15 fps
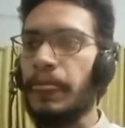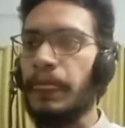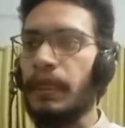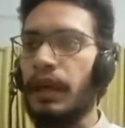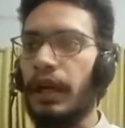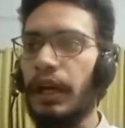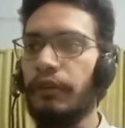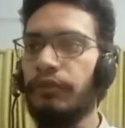
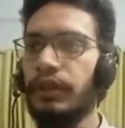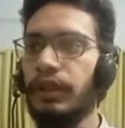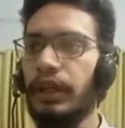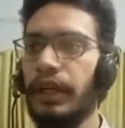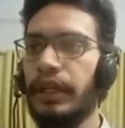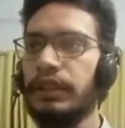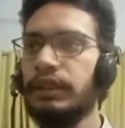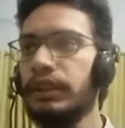after
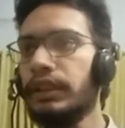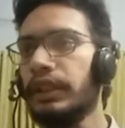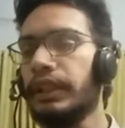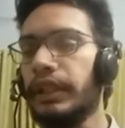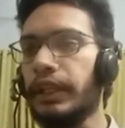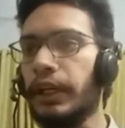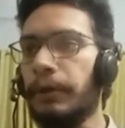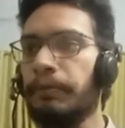arranging the
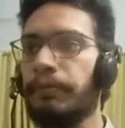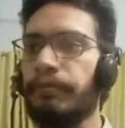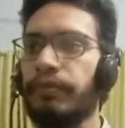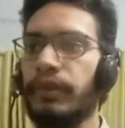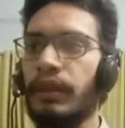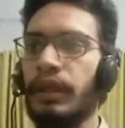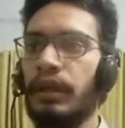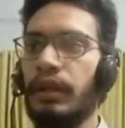data,
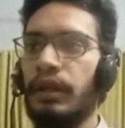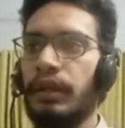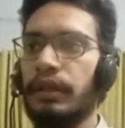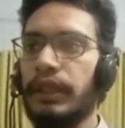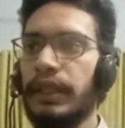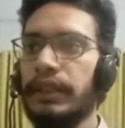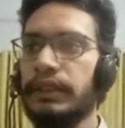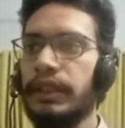the
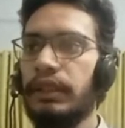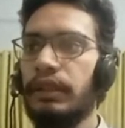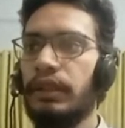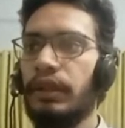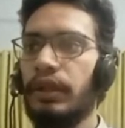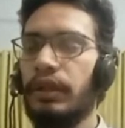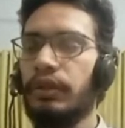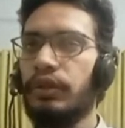next thing
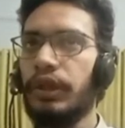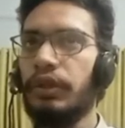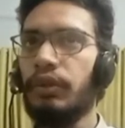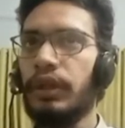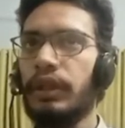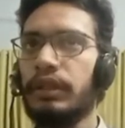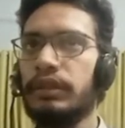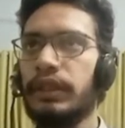you need to
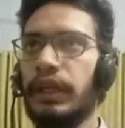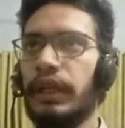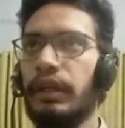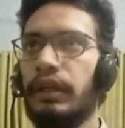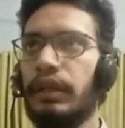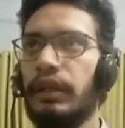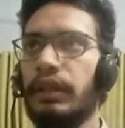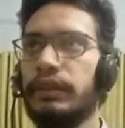understand
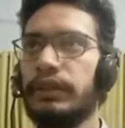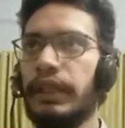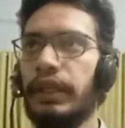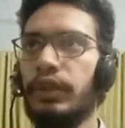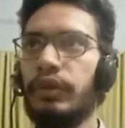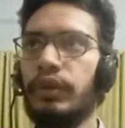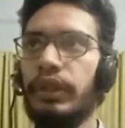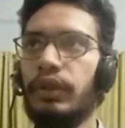is that
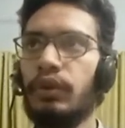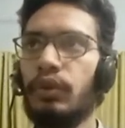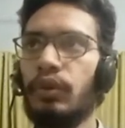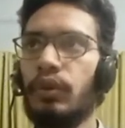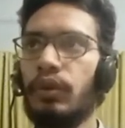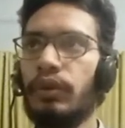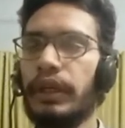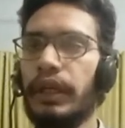you need
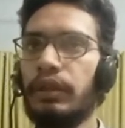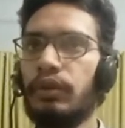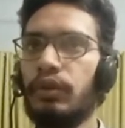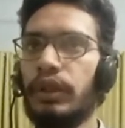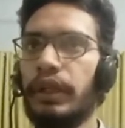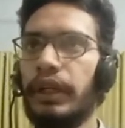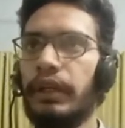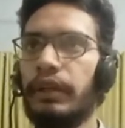to
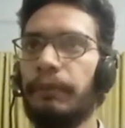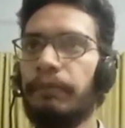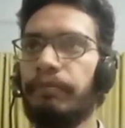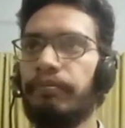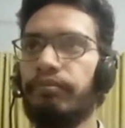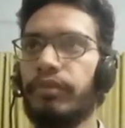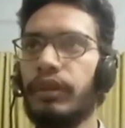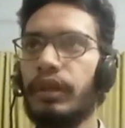calculate
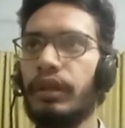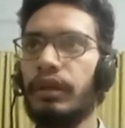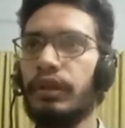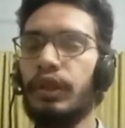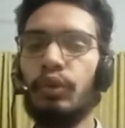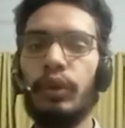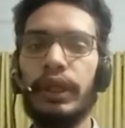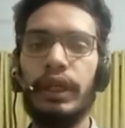
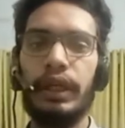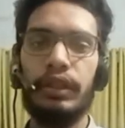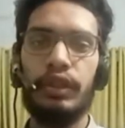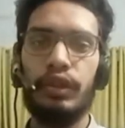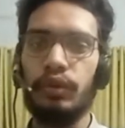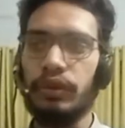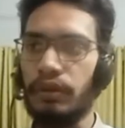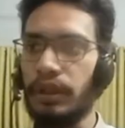Q1 and
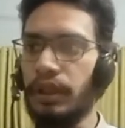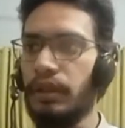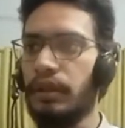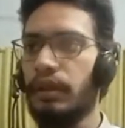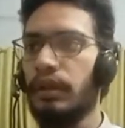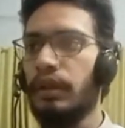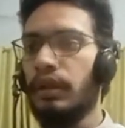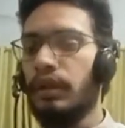Q3.
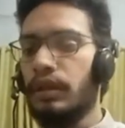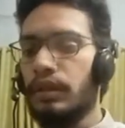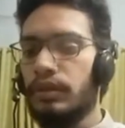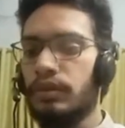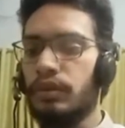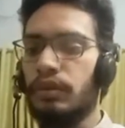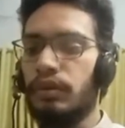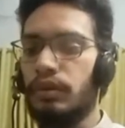
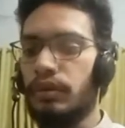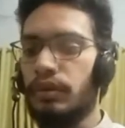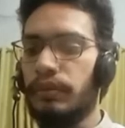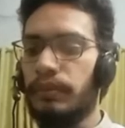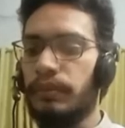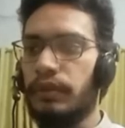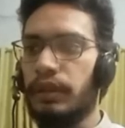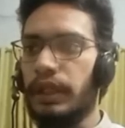So
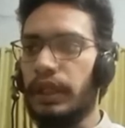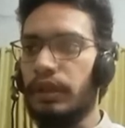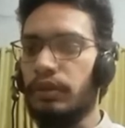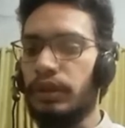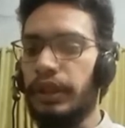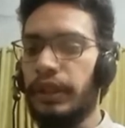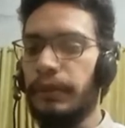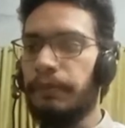
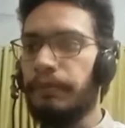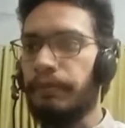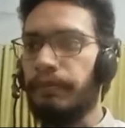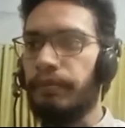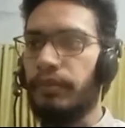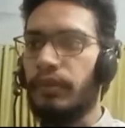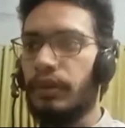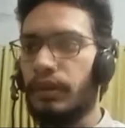calculate
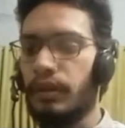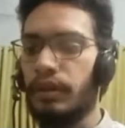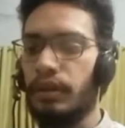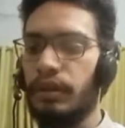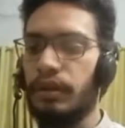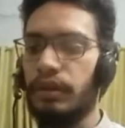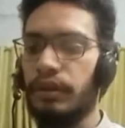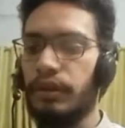
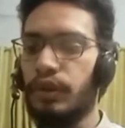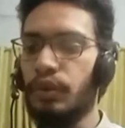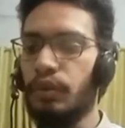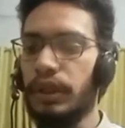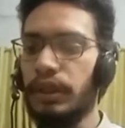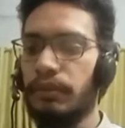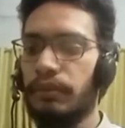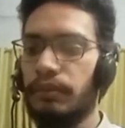
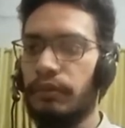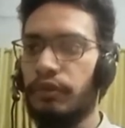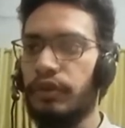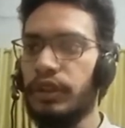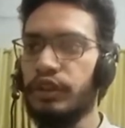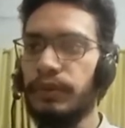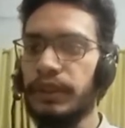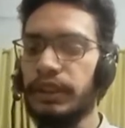Q1
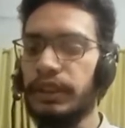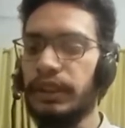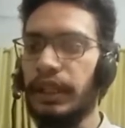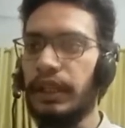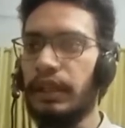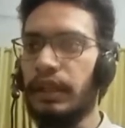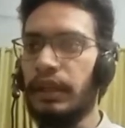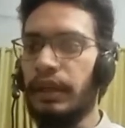first
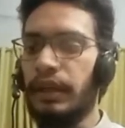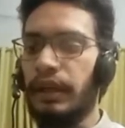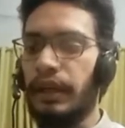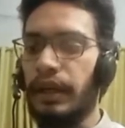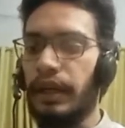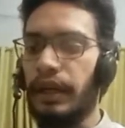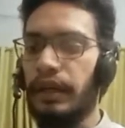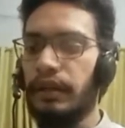percentile
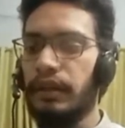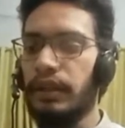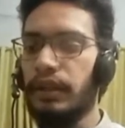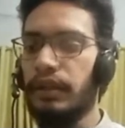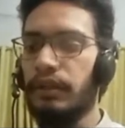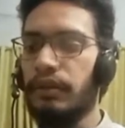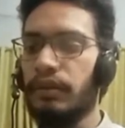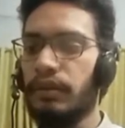and
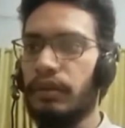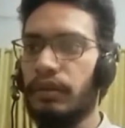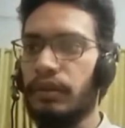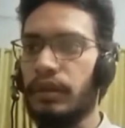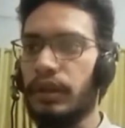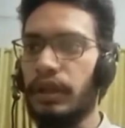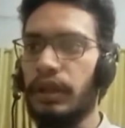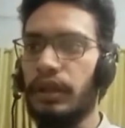the first